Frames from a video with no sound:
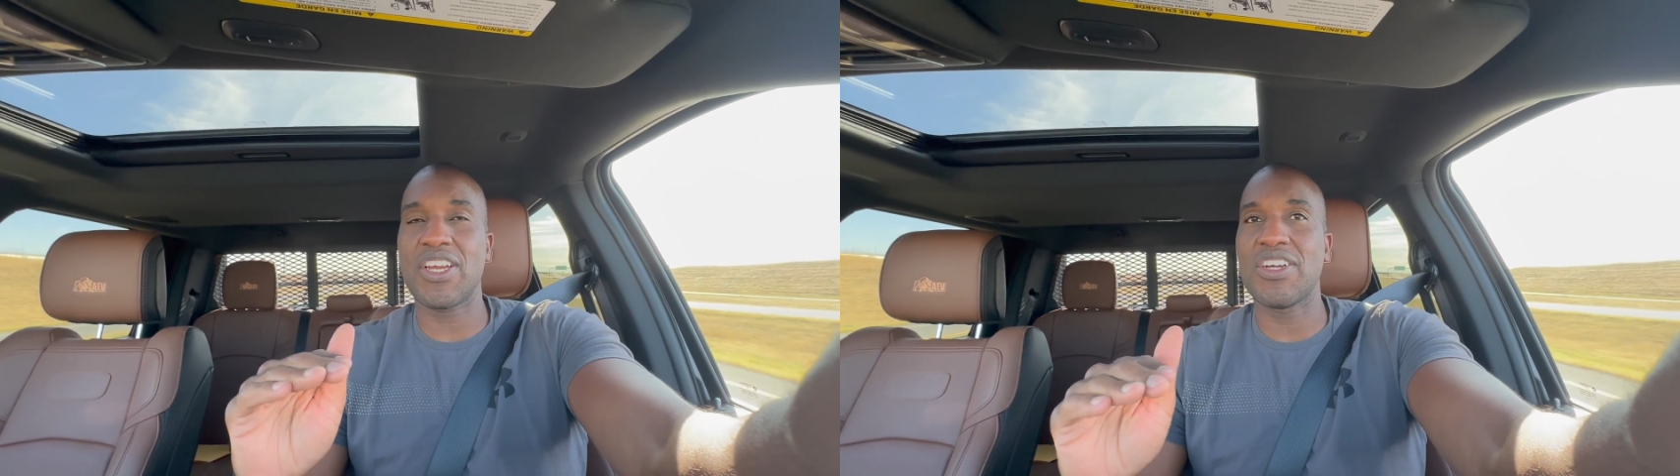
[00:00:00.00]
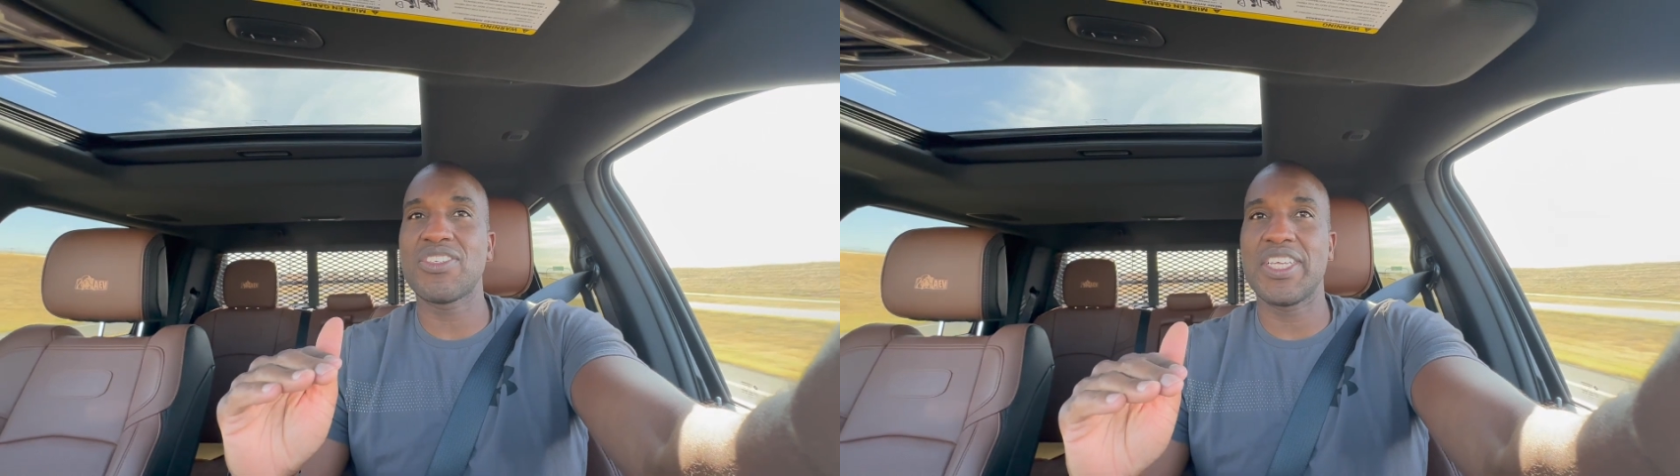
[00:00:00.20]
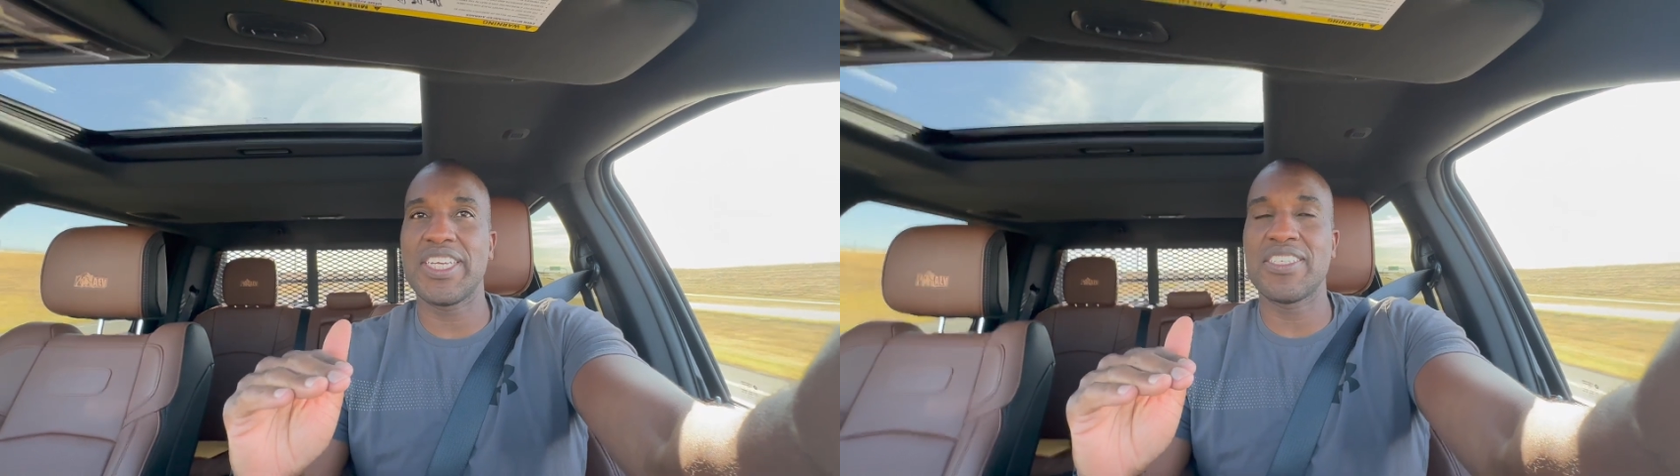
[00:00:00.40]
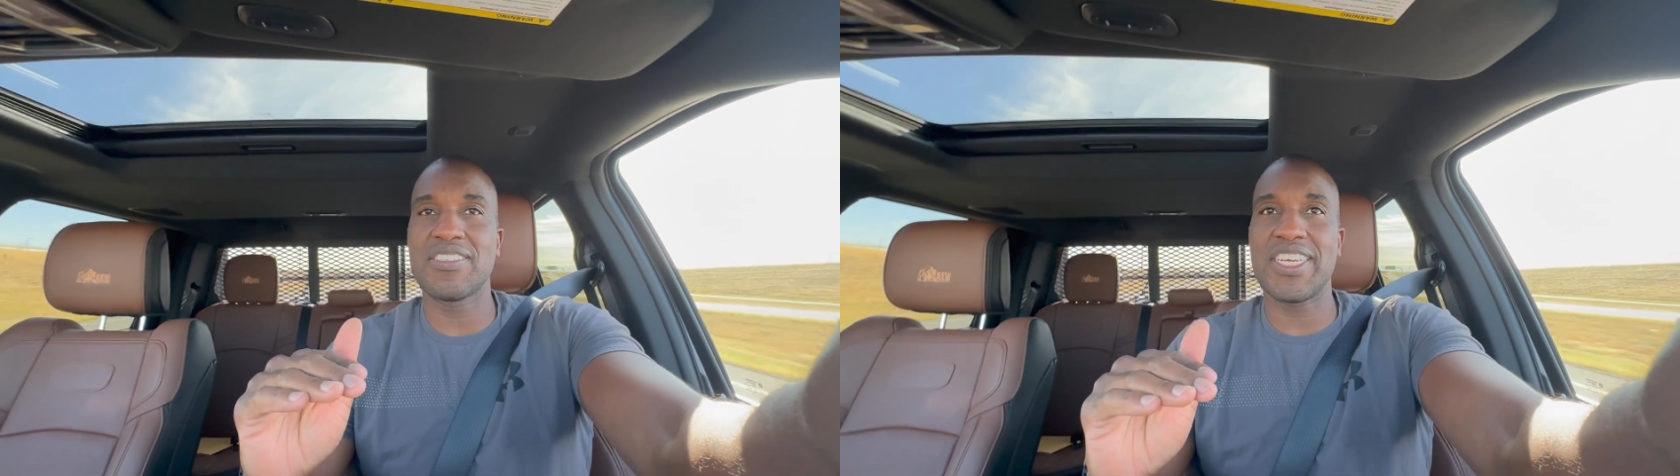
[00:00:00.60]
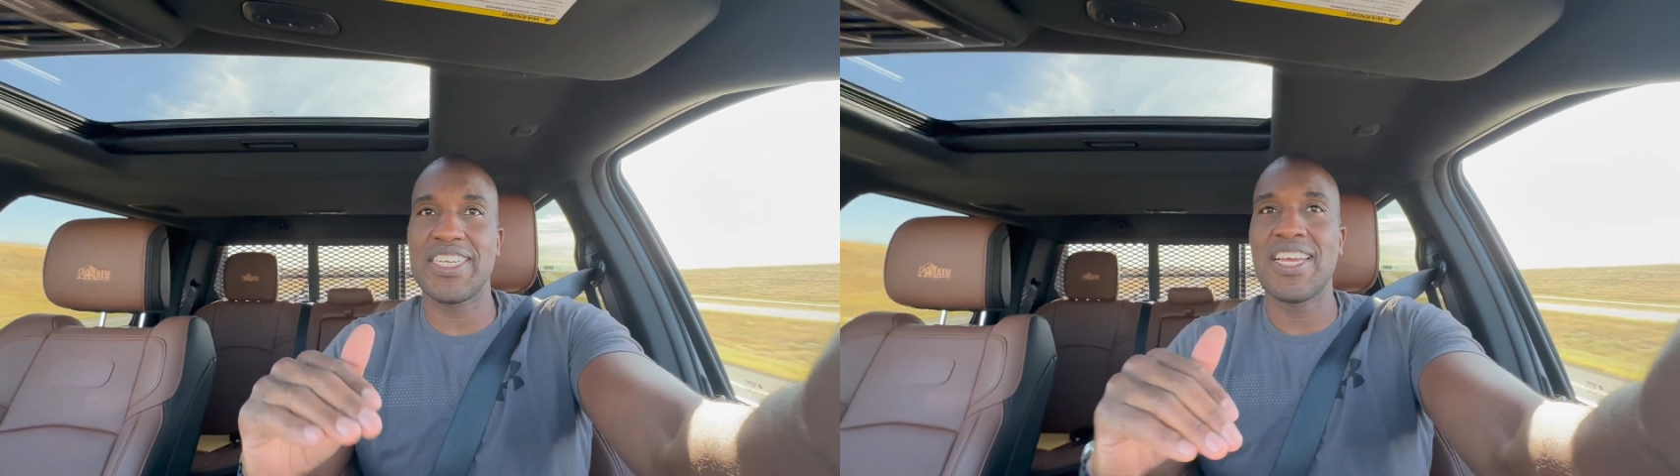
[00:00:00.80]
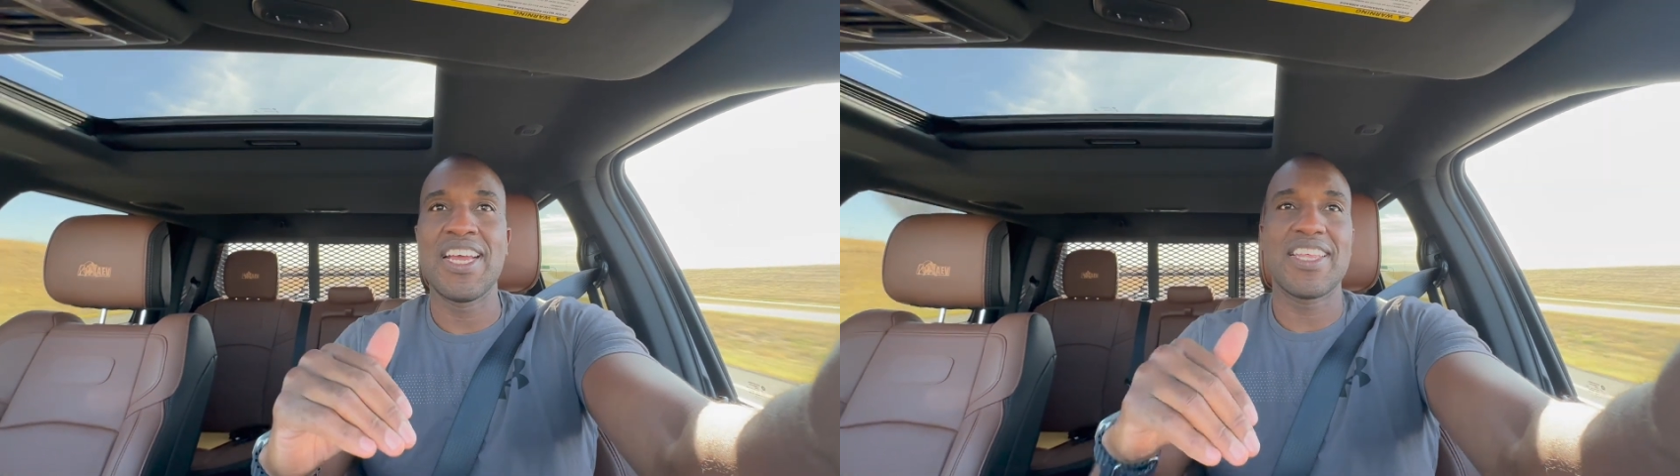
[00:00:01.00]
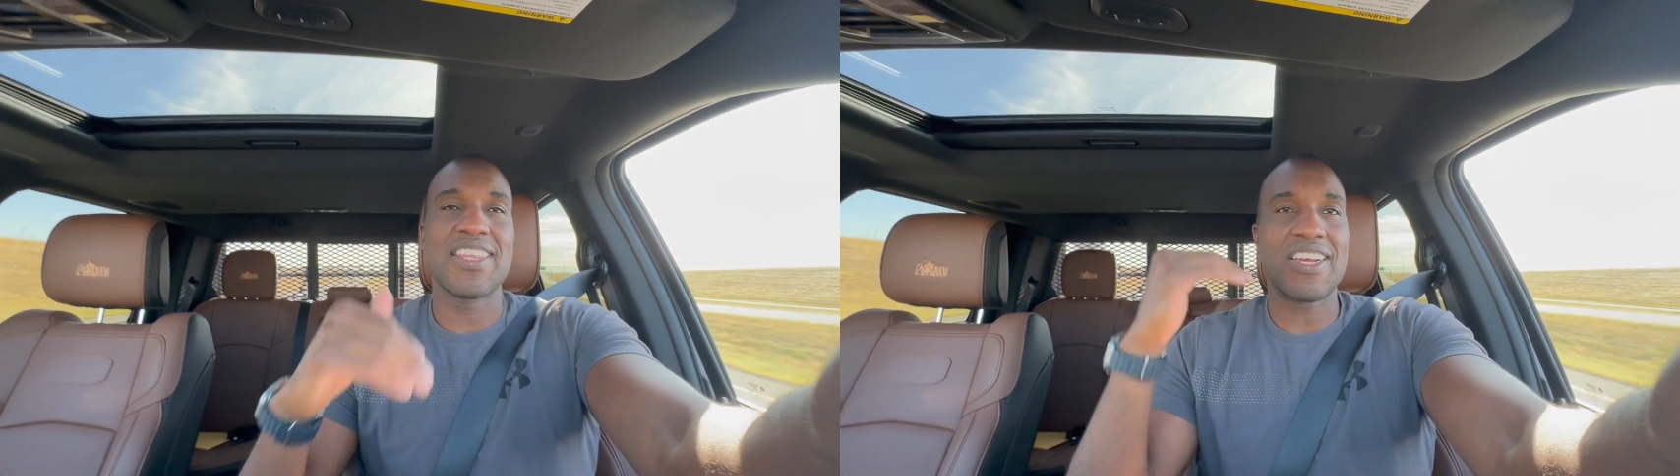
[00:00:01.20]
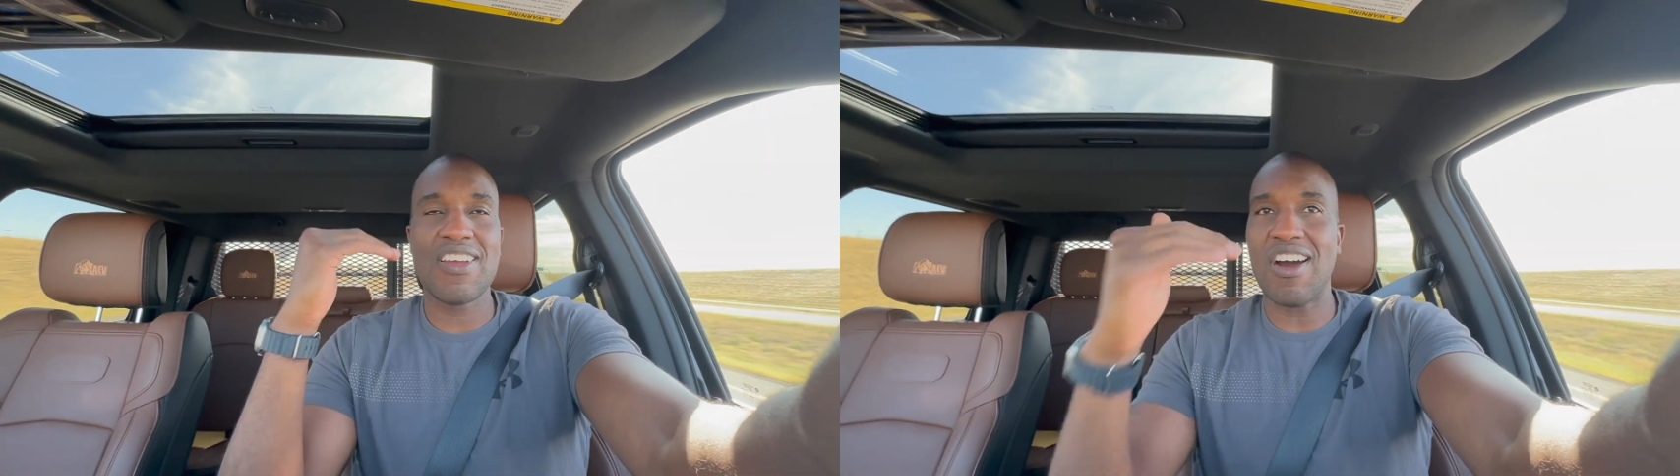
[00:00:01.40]
onto the interstate,
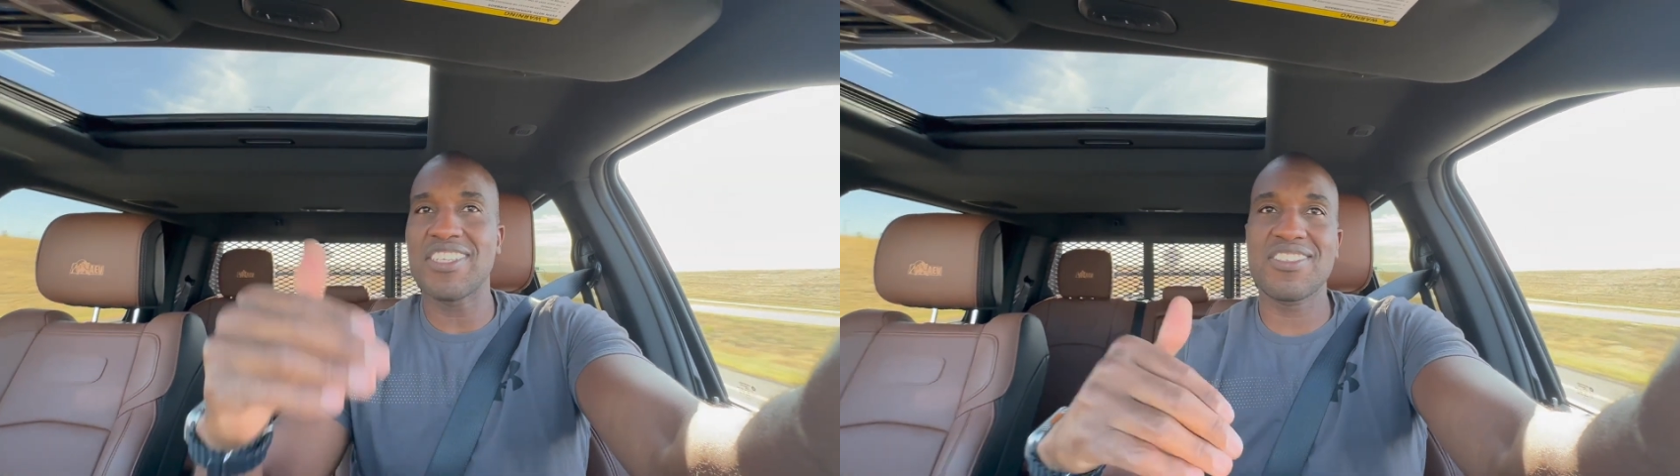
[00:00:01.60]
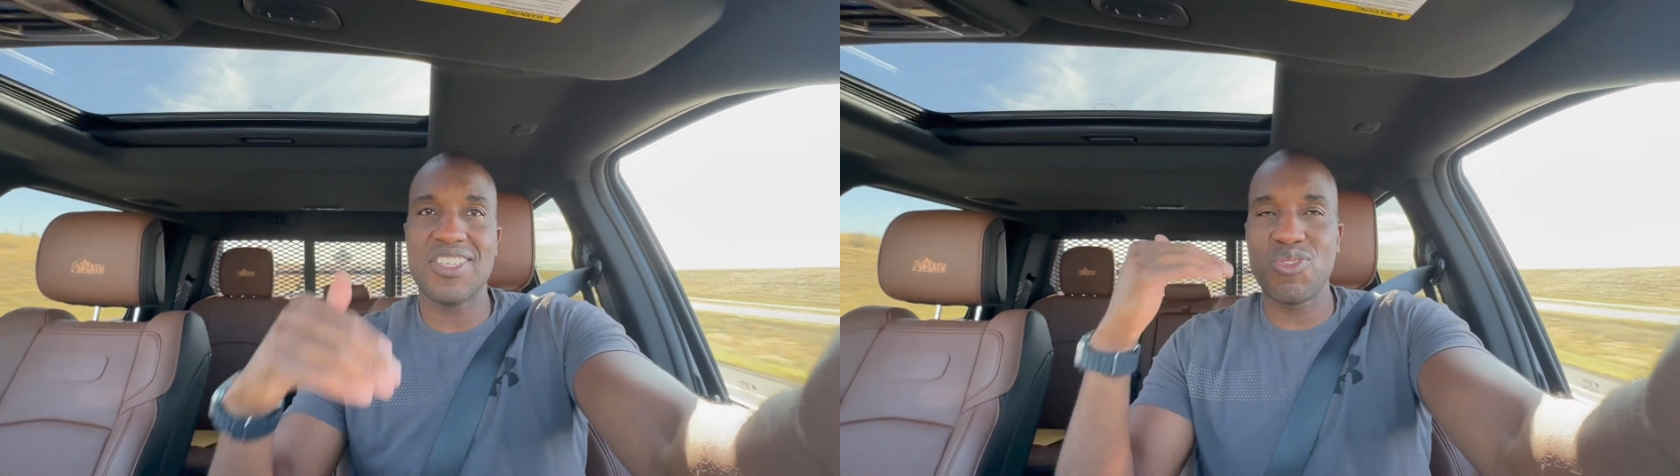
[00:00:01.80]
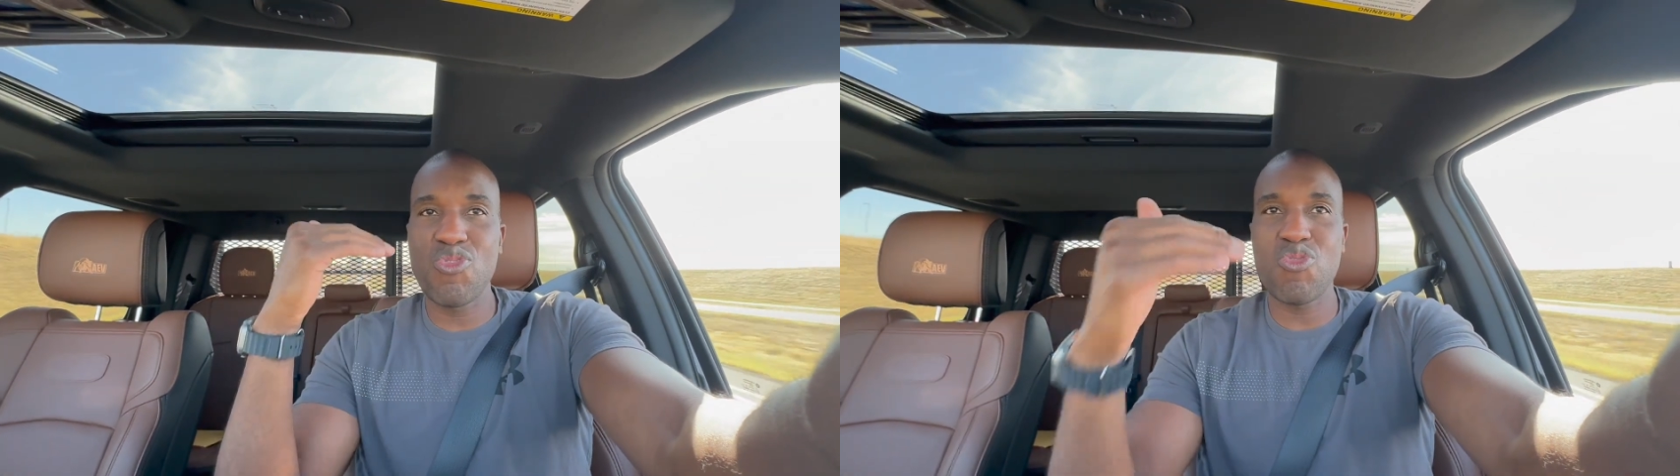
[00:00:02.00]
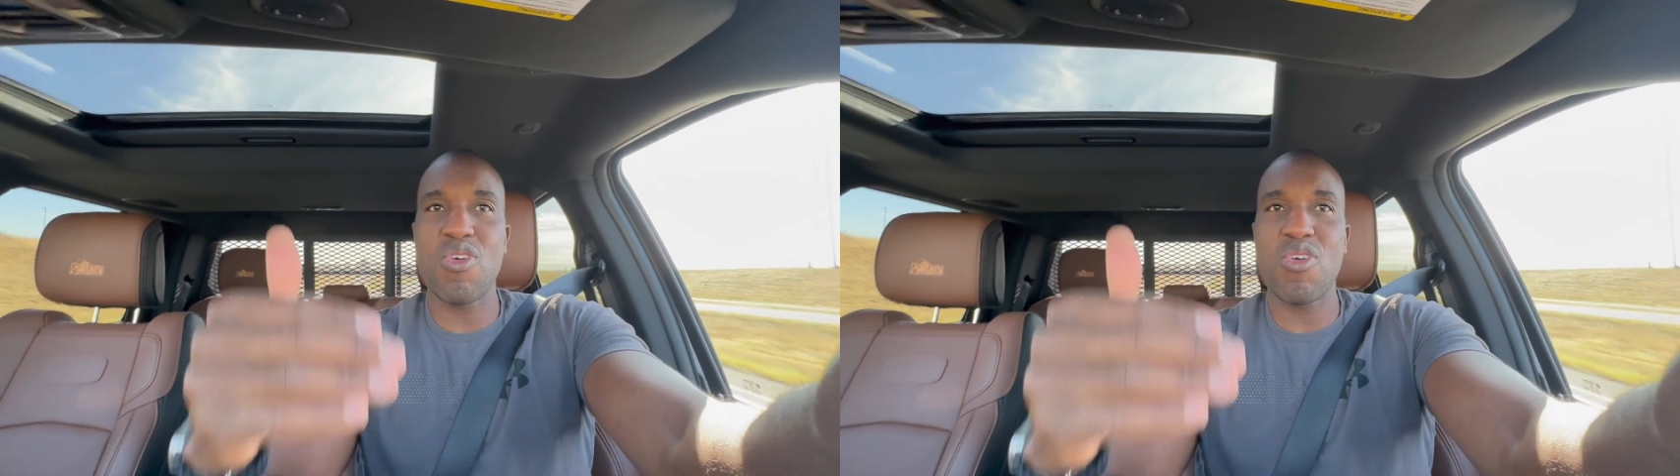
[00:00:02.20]
that constant